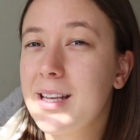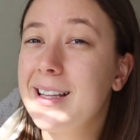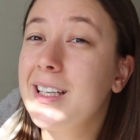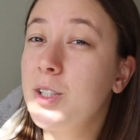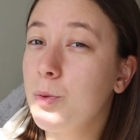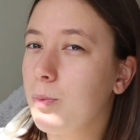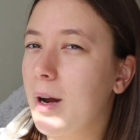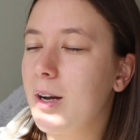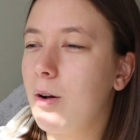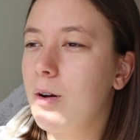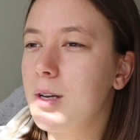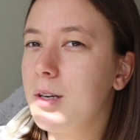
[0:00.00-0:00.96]
I like to
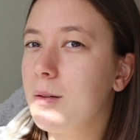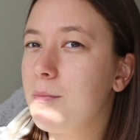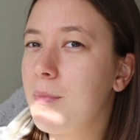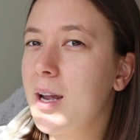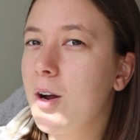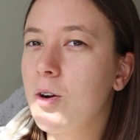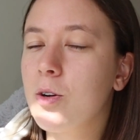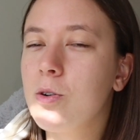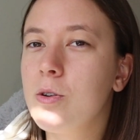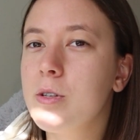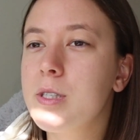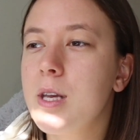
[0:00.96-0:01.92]
write on my
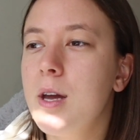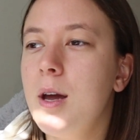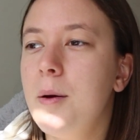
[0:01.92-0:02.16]
articles,